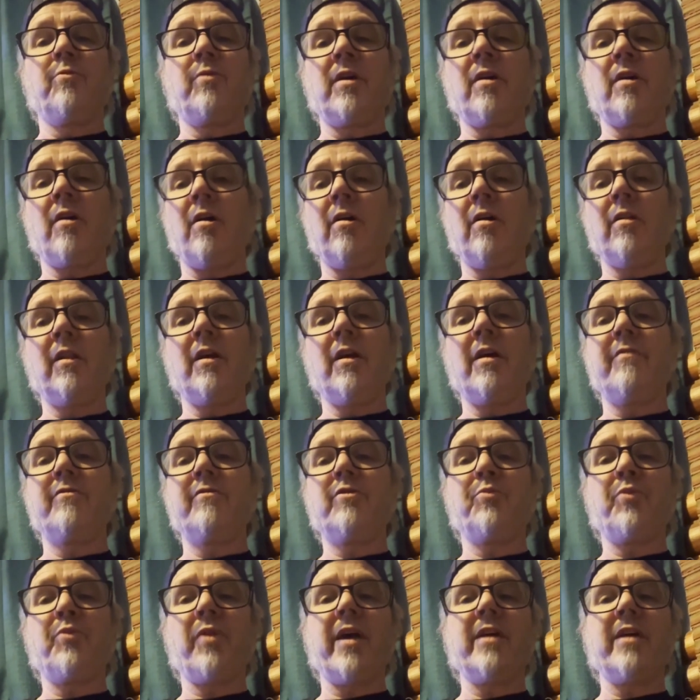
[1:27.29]
we all love
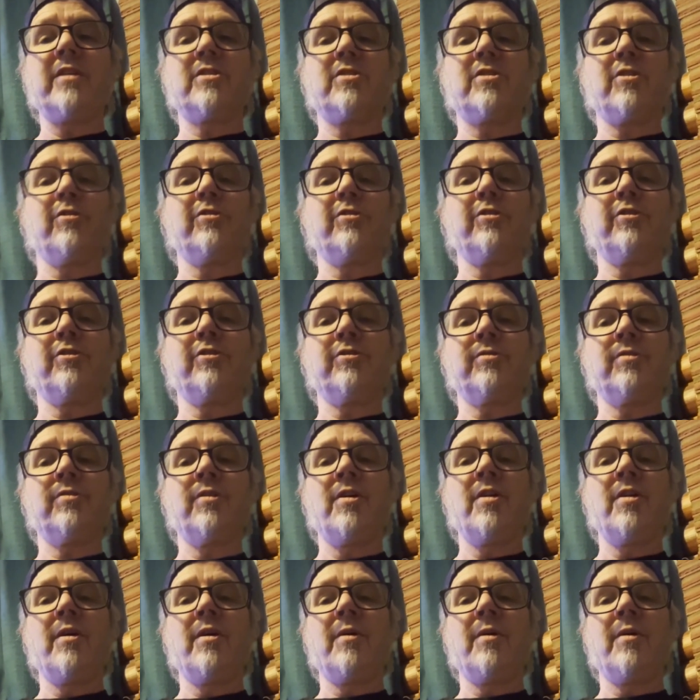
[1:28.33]
to play solo